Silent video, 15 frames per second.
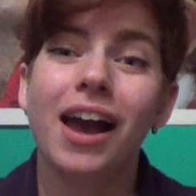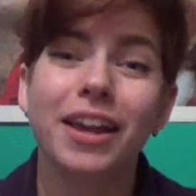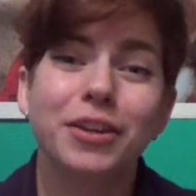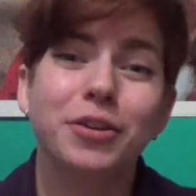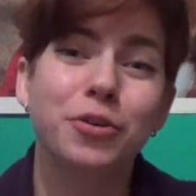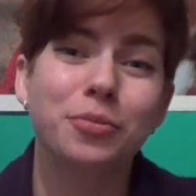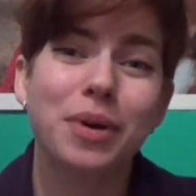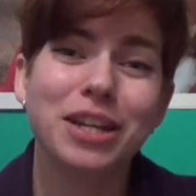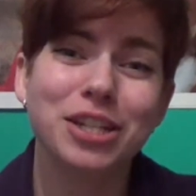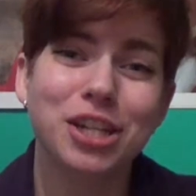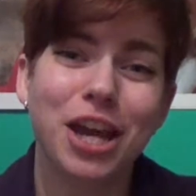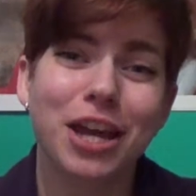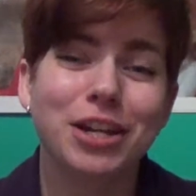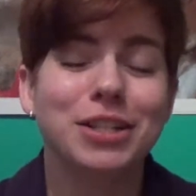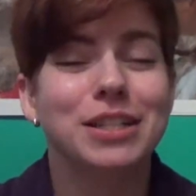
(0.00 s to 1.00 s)
I know my
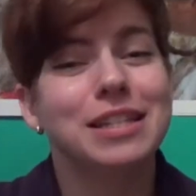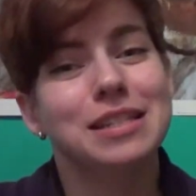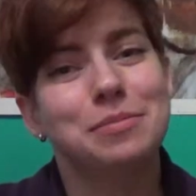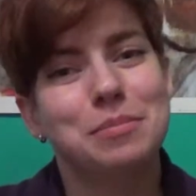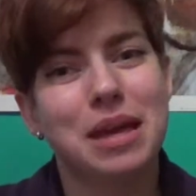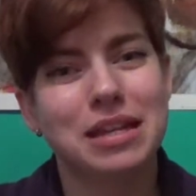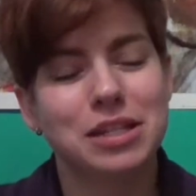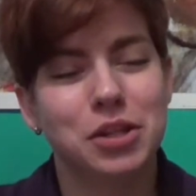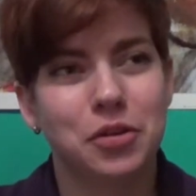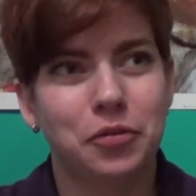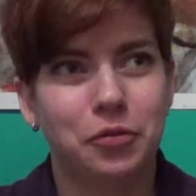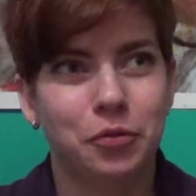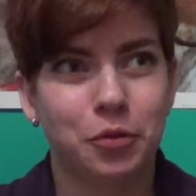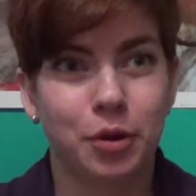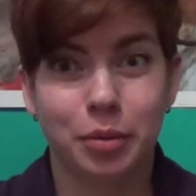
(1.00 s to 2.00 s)
channel is meant
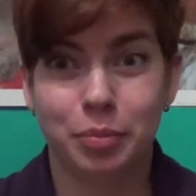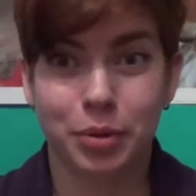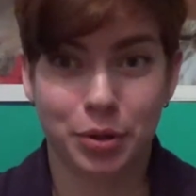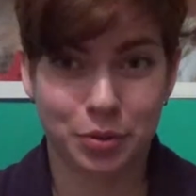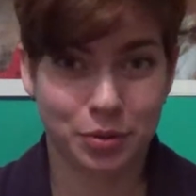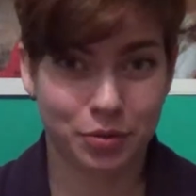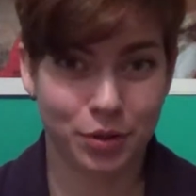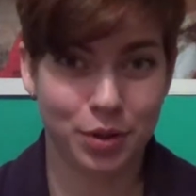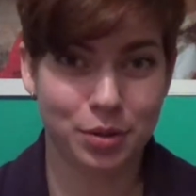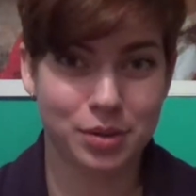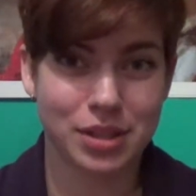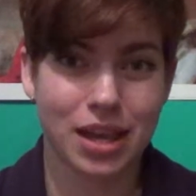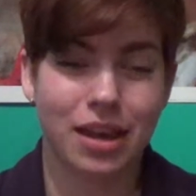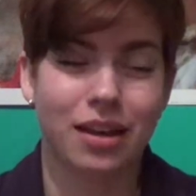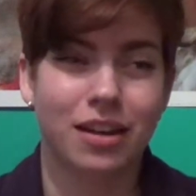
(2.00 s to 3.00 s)
for book reviews,
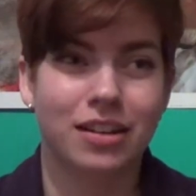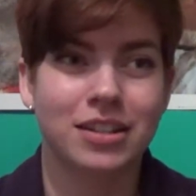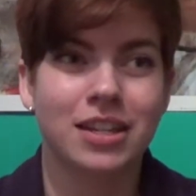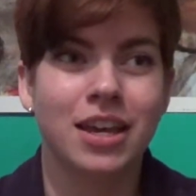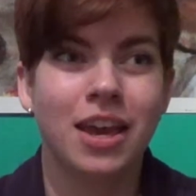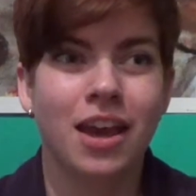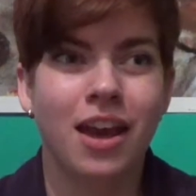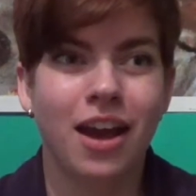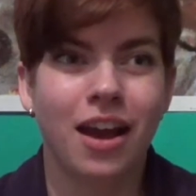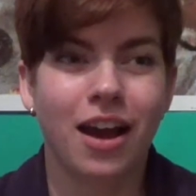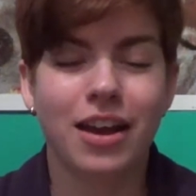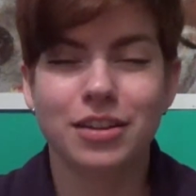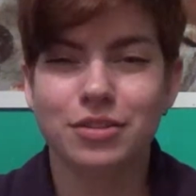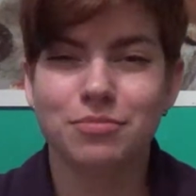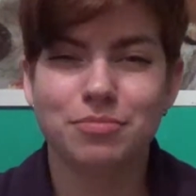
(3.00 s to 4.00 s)
and
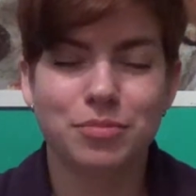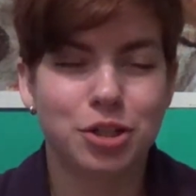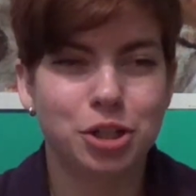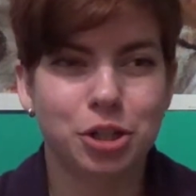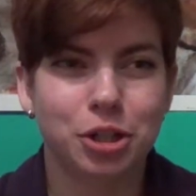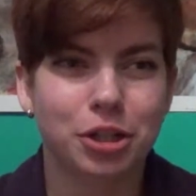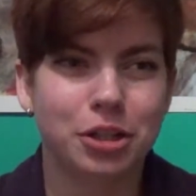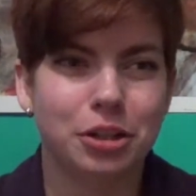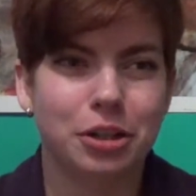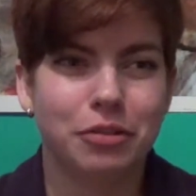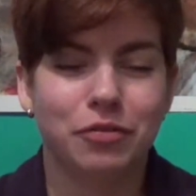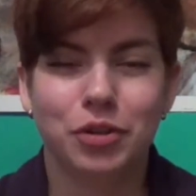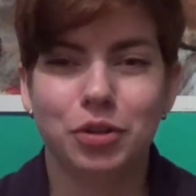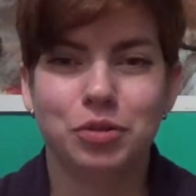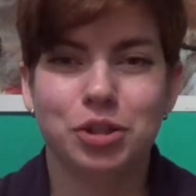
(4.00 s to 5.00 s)
I'm sure in
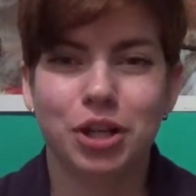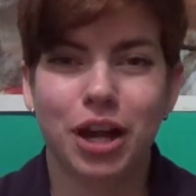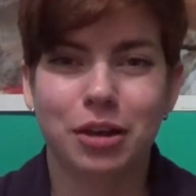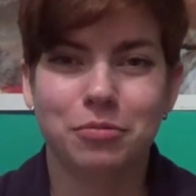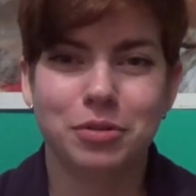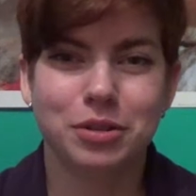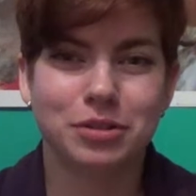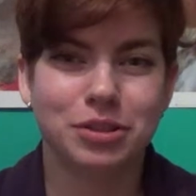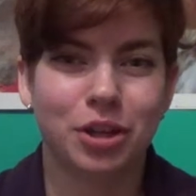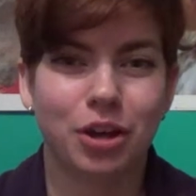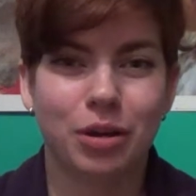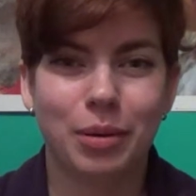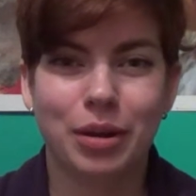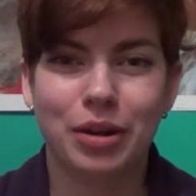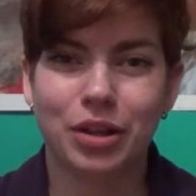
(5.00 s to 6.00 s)
future I will talk
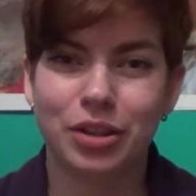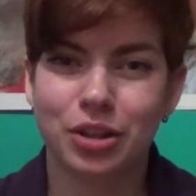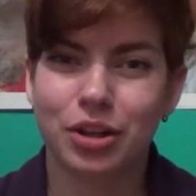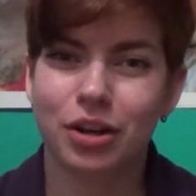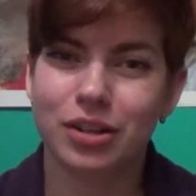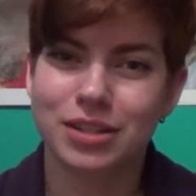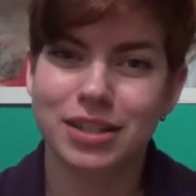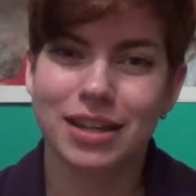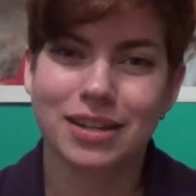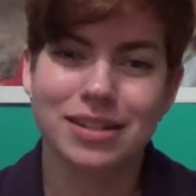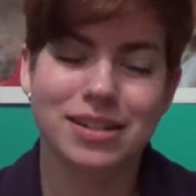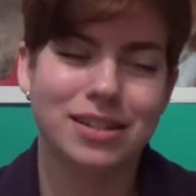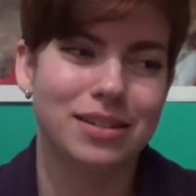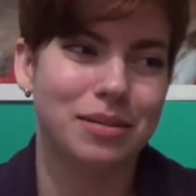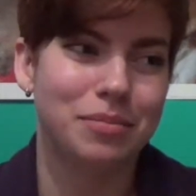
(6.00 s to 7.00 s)
about other
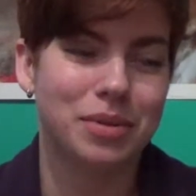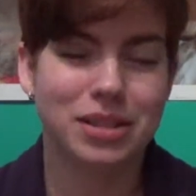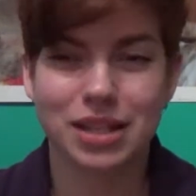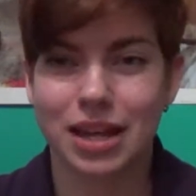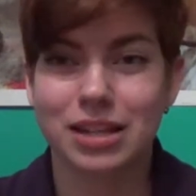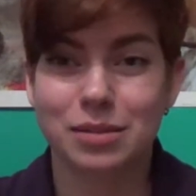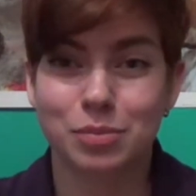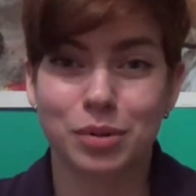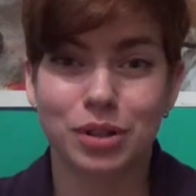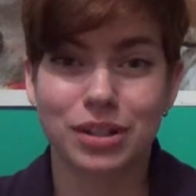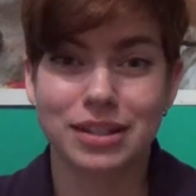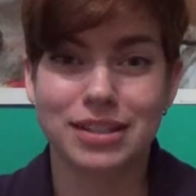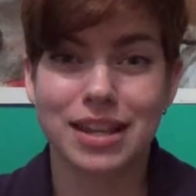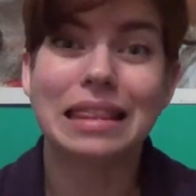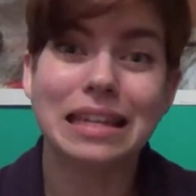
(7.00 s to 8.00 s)
content besides
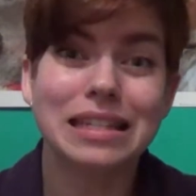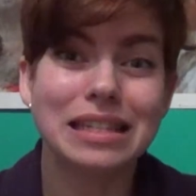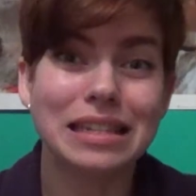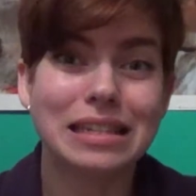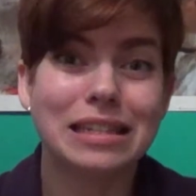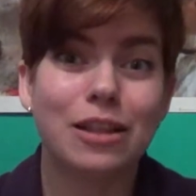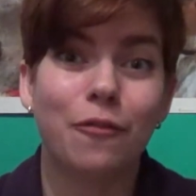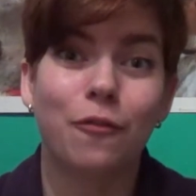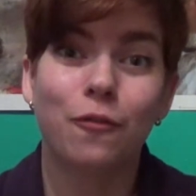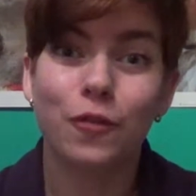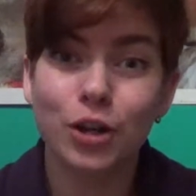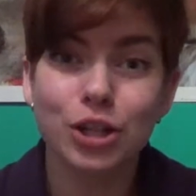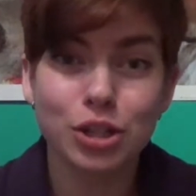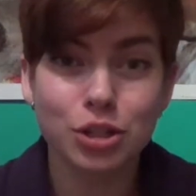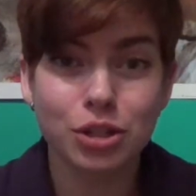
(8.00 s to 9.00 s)
books. This is the
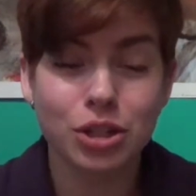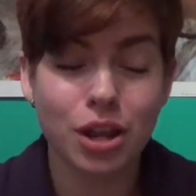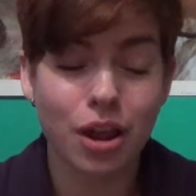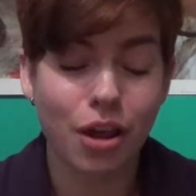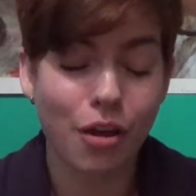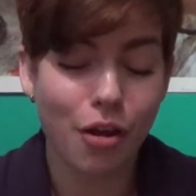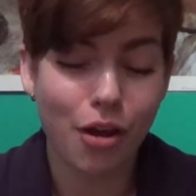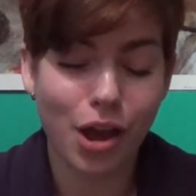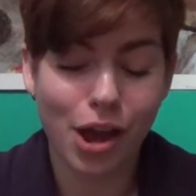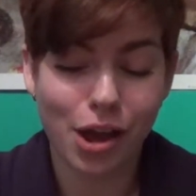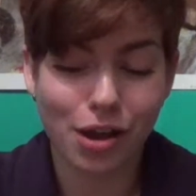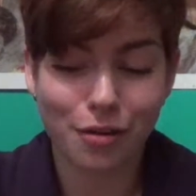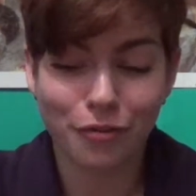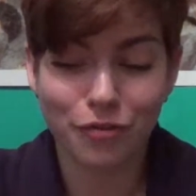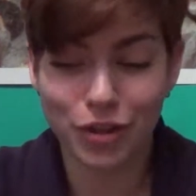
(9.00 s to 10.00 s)
first
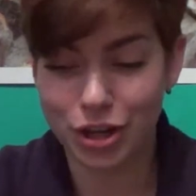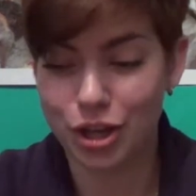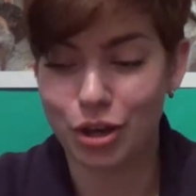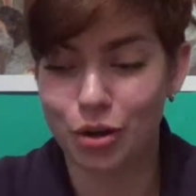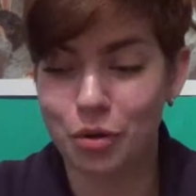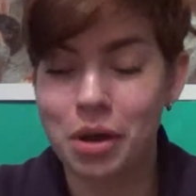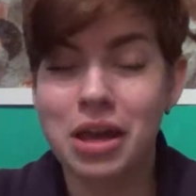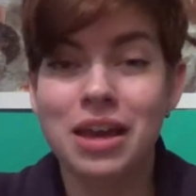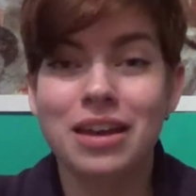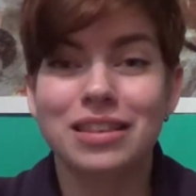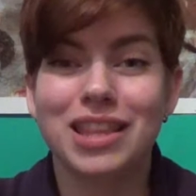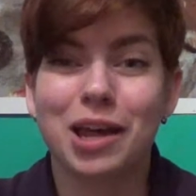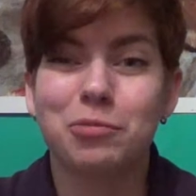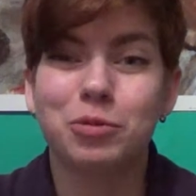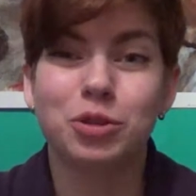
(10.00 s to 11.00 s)
video
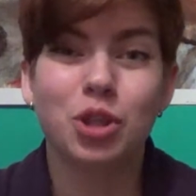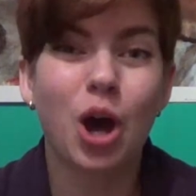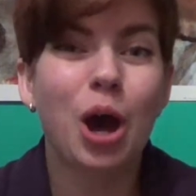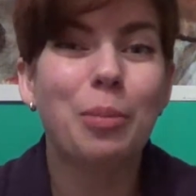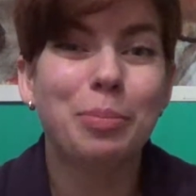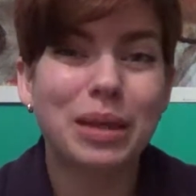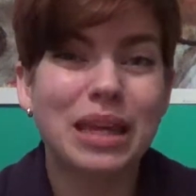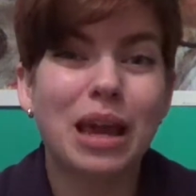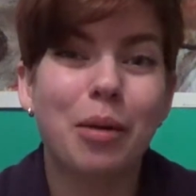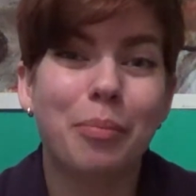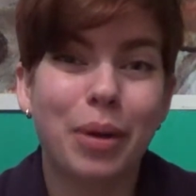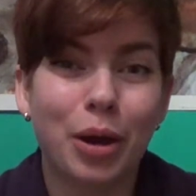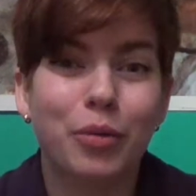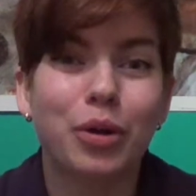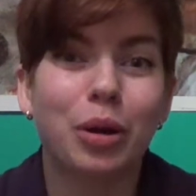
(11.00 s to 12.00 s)
that will not be
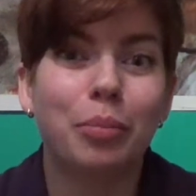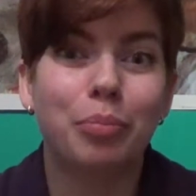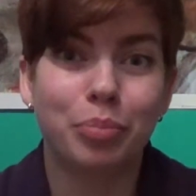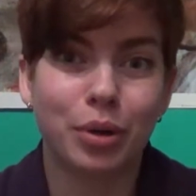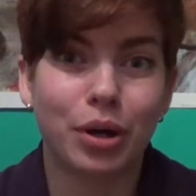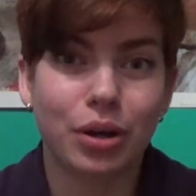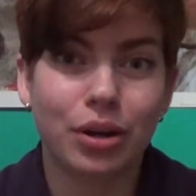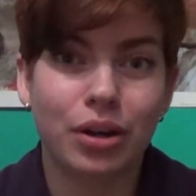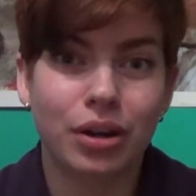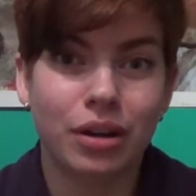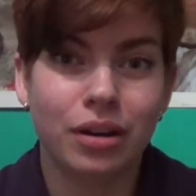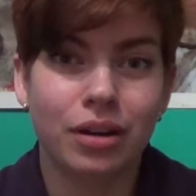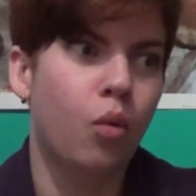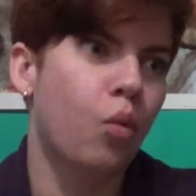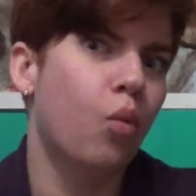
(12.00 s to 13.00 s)
about a book.
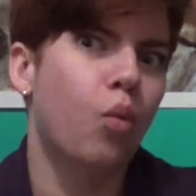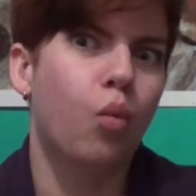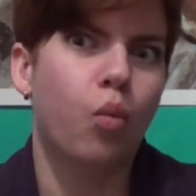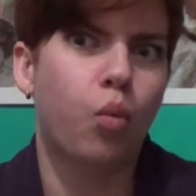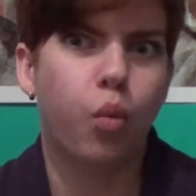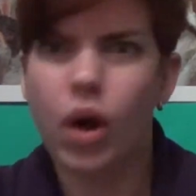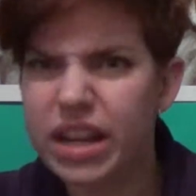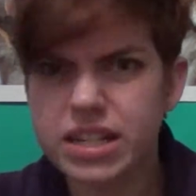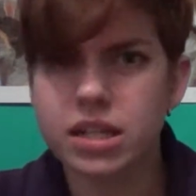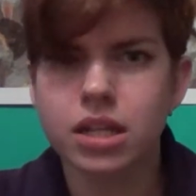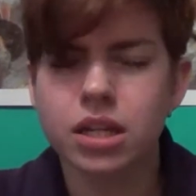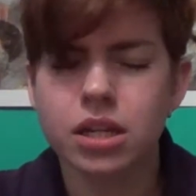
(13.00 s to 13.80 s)
What?